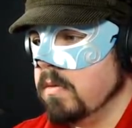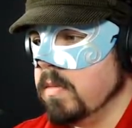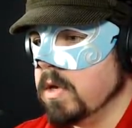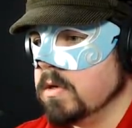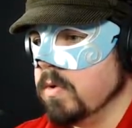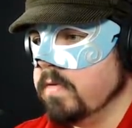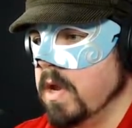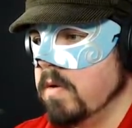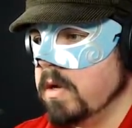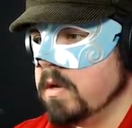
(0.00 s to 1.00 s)
Because we've
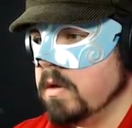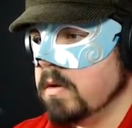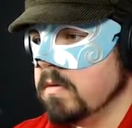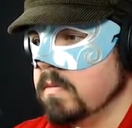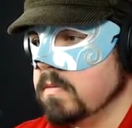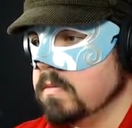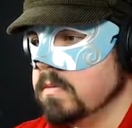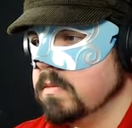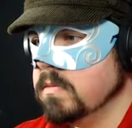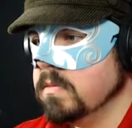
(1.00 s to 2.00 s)
no idea...
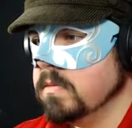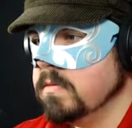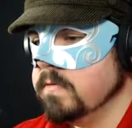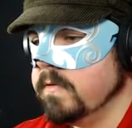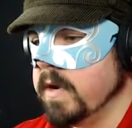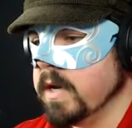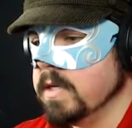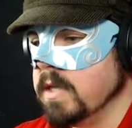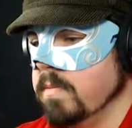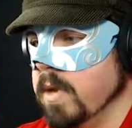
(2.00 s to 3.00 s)
Fuck, he's
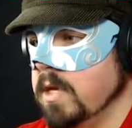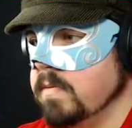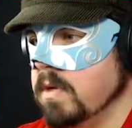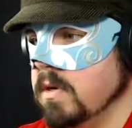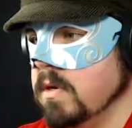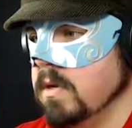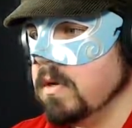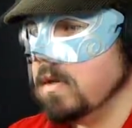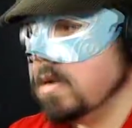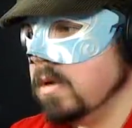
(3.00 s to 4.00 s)
in the basement.
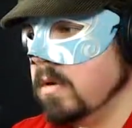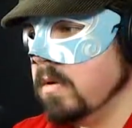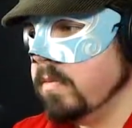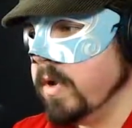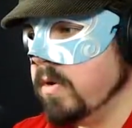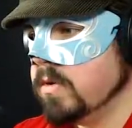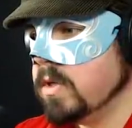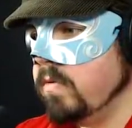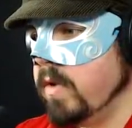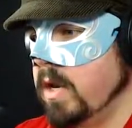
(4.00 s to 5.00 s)
But I also
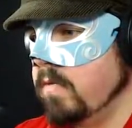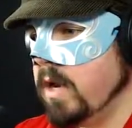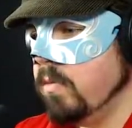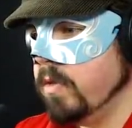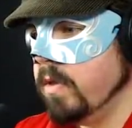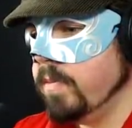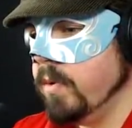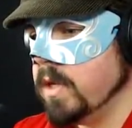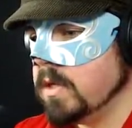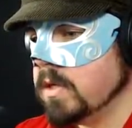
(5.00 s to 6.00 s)
really, really want the
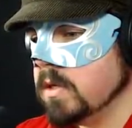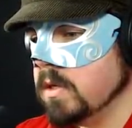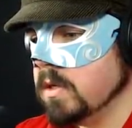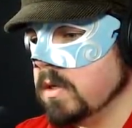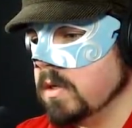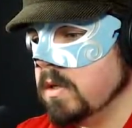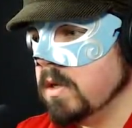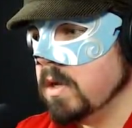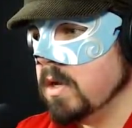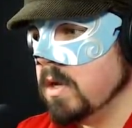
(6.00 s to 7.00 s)
points.
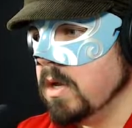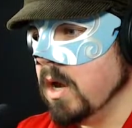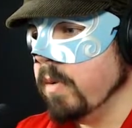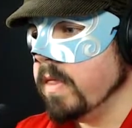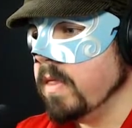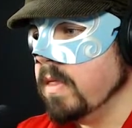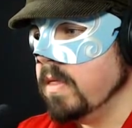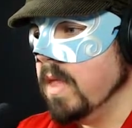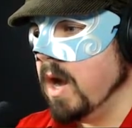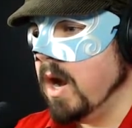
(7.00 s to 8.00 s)
Oh, wait.
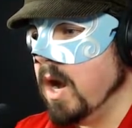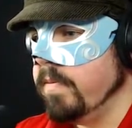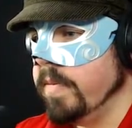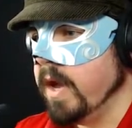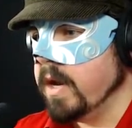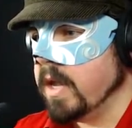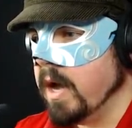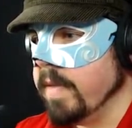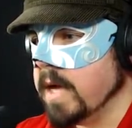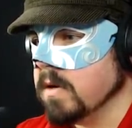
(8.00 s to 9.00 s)
No,
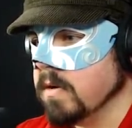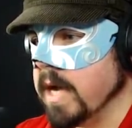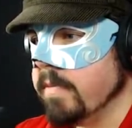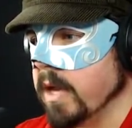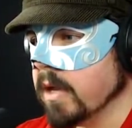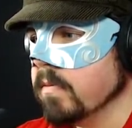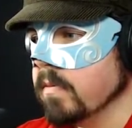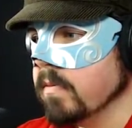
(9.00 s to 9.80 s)
that's not happening.